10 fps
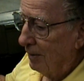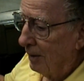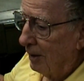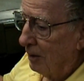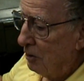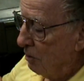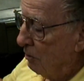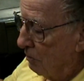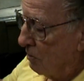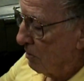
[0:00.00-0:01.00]
uh,
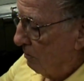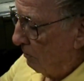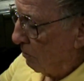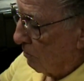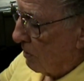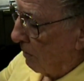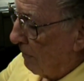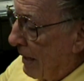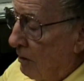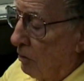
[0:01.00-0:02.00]
use
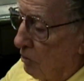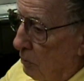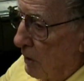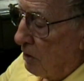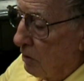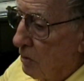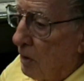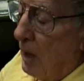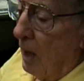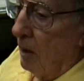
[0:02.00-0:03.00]
using manual switches,
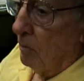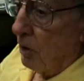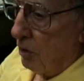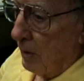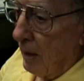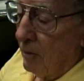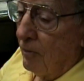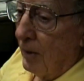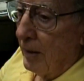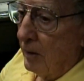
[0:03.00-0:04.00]
but you can
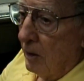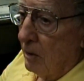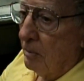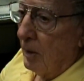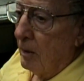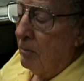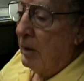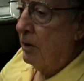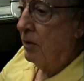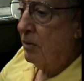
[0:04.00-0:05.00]
fly the airplane
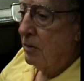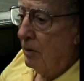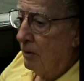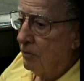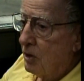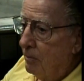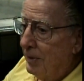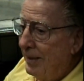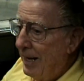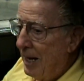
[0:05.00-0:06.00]
because if
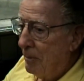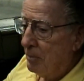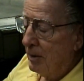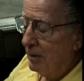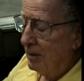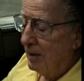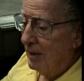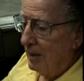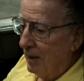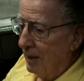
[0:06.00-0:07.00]
something happened
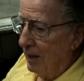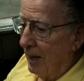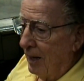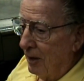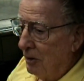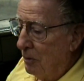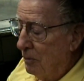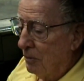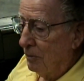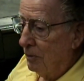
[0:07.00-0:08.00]
and
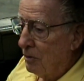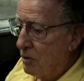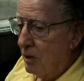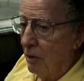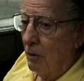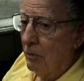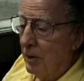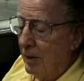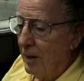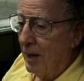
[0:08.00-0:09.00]
you, you're still over
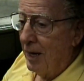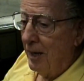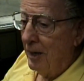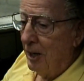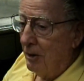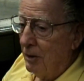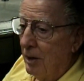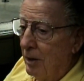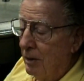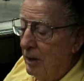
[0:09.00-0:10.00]
the denied
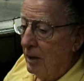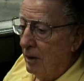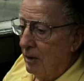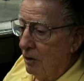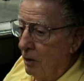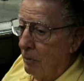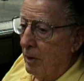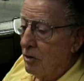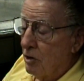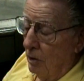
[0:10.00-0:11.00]
area, you don't
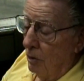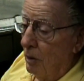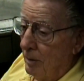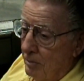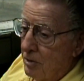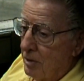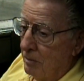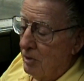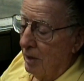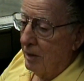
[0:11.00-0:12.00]
want to slow up to
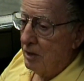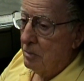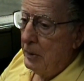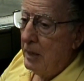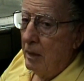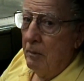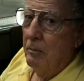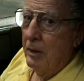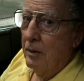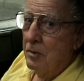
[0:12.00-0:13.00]
subsonic
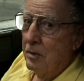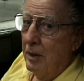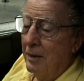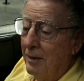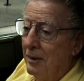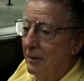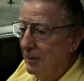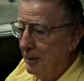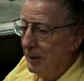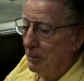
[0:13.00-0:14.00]
speed because then
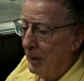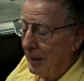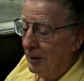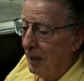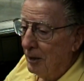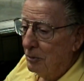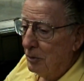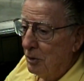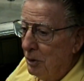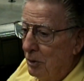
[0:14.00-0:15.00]
the bad guys
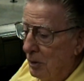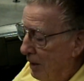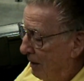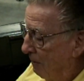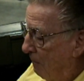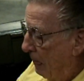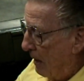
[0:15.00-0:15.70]
will shoot you down.